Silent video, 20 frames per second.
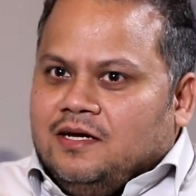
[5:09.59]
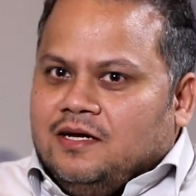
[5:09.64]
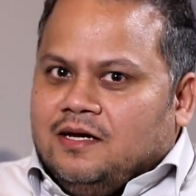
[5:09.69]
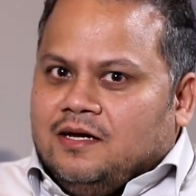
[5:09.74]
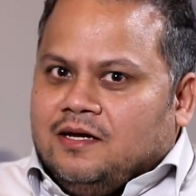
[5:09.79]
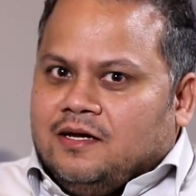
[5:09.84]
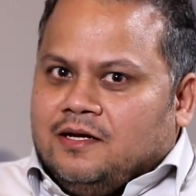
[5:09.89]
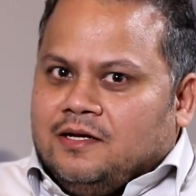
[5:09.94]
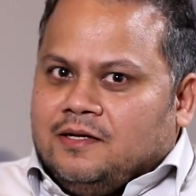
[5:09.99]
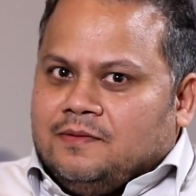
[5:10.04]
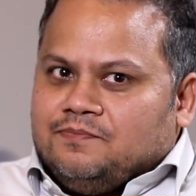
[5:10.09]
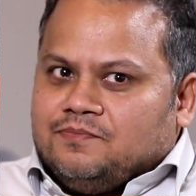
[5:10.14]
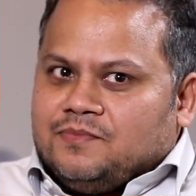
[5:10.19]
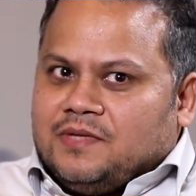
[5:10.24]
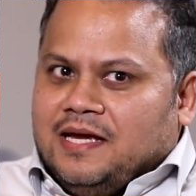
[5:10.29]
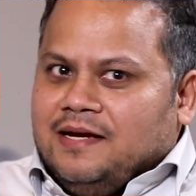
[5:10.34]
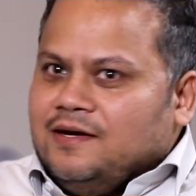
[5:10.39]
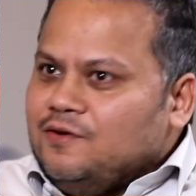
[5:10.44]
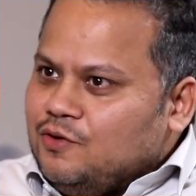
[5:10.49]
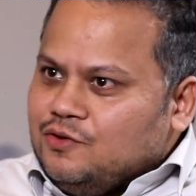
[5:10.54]
And
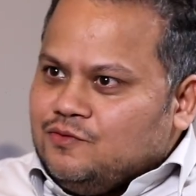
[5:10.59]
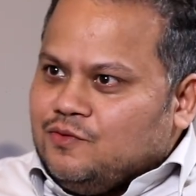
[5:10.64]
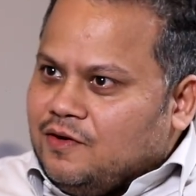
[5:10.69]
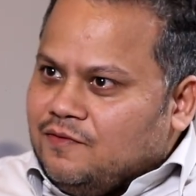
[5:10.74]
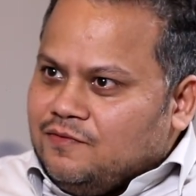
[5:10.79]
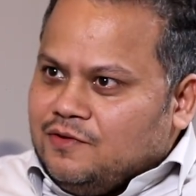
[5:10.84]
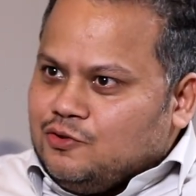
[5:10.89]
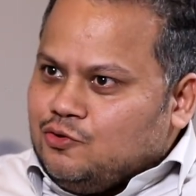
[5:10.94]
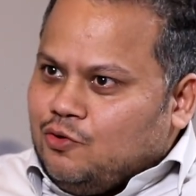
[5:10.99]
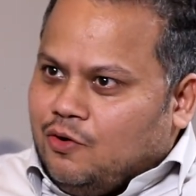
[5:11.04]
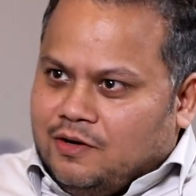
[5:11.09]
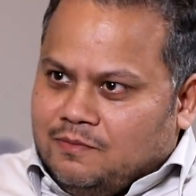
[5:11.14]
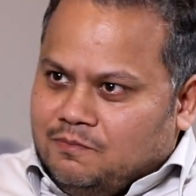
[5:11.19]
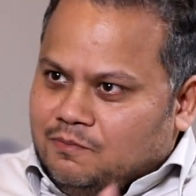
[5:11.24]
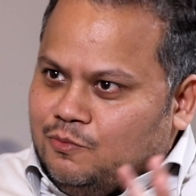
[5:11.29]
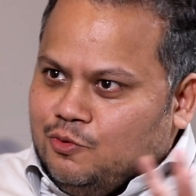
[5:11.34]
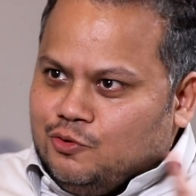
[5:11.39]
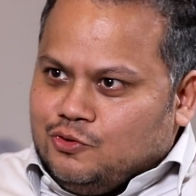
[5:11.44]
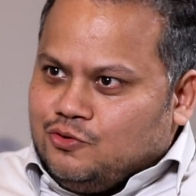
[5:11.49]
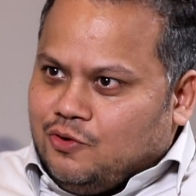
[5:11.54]
it was one of the
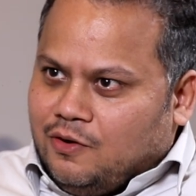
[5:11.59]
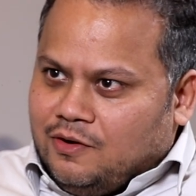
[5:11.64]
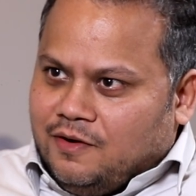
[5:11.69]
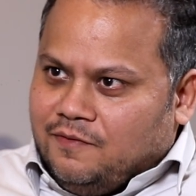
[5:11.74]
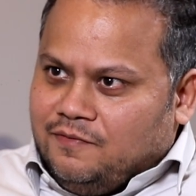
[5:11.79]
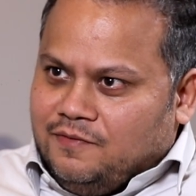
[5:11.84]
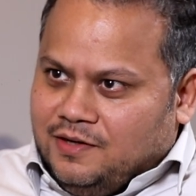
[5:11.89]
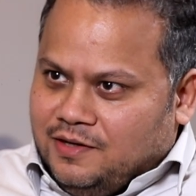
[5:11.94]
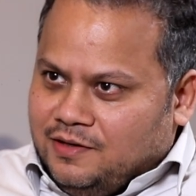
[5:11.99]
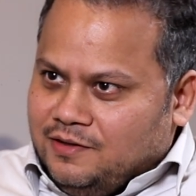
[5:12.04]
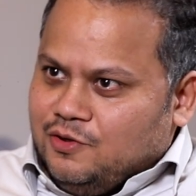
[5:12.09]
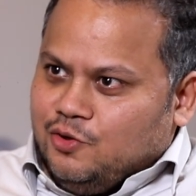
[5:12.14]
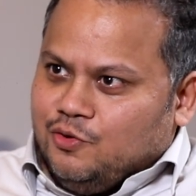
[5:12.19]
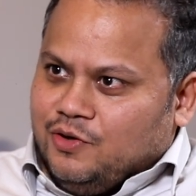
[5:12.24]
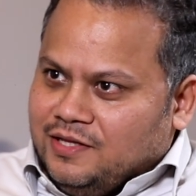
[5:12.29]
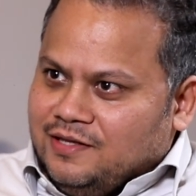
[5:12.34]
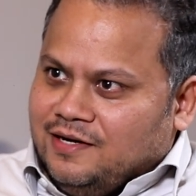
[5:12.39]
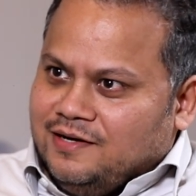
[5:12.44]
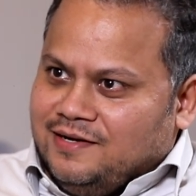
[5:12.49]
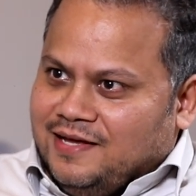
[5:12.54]
most sought after
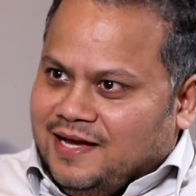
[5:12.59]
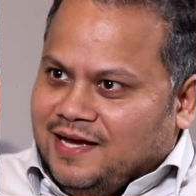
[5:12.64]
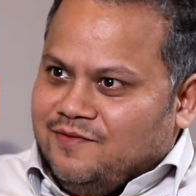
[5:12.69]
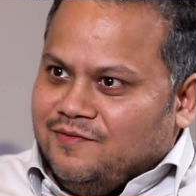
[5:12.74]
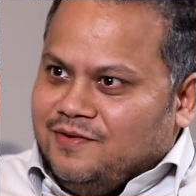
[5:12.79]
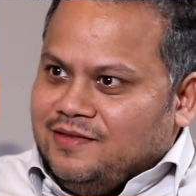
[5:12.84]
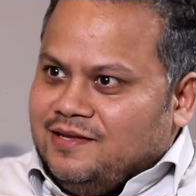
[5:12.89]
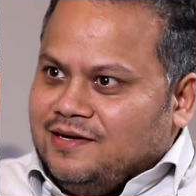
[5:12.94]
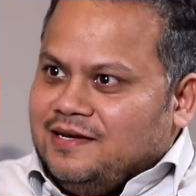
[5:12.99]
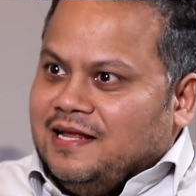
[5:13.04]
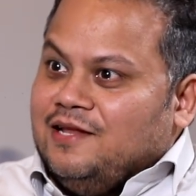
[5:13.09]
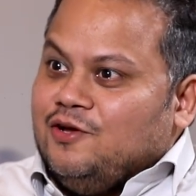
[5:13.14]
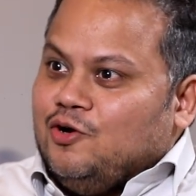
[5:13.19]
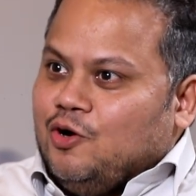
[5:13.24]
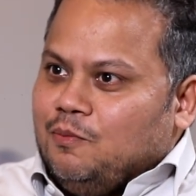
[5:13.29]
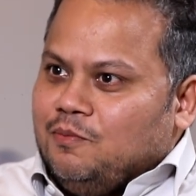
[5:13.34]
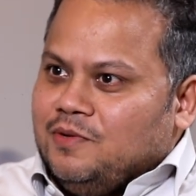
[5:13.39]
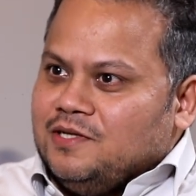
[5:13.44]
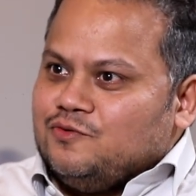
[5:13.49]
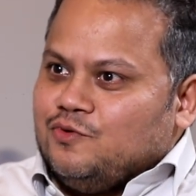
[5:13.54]
during that time when the
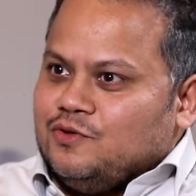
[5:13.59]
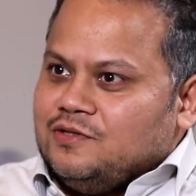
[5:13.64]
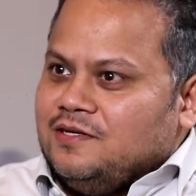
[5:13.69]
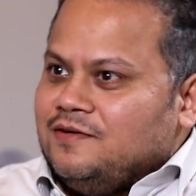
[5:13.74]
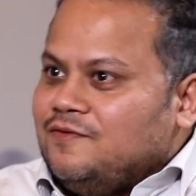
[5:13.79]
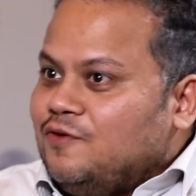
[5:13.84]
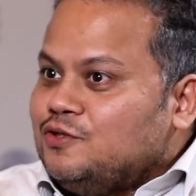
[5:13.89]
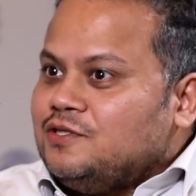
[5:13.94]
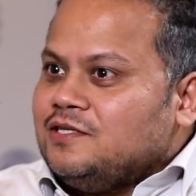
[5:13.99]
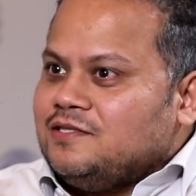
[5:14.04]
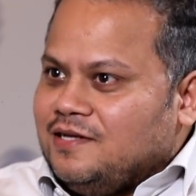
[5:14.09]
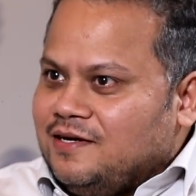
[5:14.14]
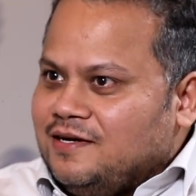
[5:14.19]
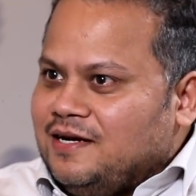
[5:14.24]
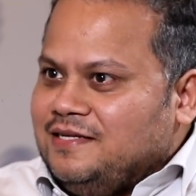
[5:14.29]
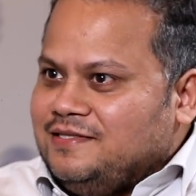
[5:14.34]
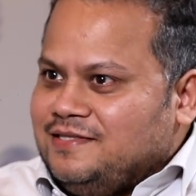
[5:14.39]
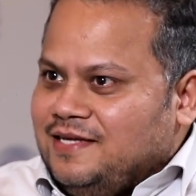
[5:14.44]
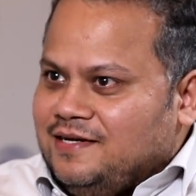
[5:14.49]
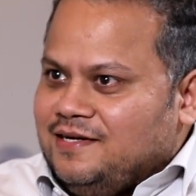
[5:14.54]
telecom buzz was. It was the
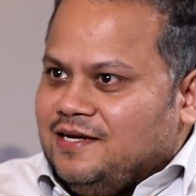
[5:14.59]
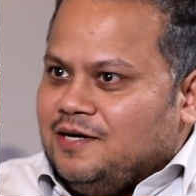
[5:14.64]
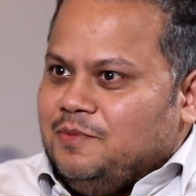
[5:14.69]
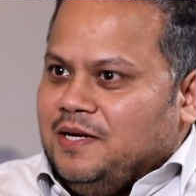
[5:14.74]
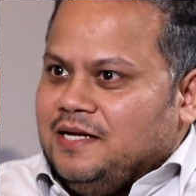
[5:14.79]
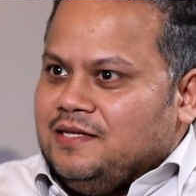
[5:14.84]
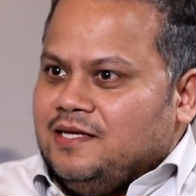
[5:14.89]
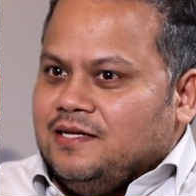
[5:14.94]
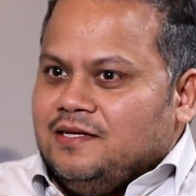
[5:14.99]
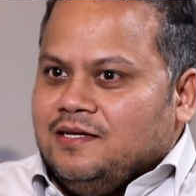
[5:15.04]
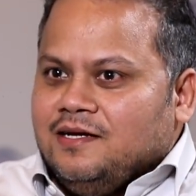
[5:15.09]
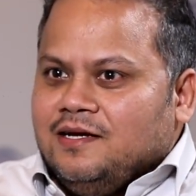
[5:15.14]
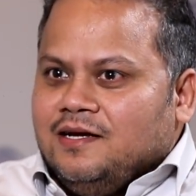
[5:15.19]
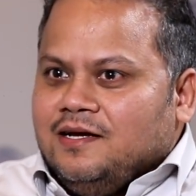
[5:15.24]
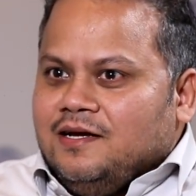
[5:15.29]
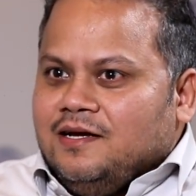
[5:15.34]
sunrise sector back then.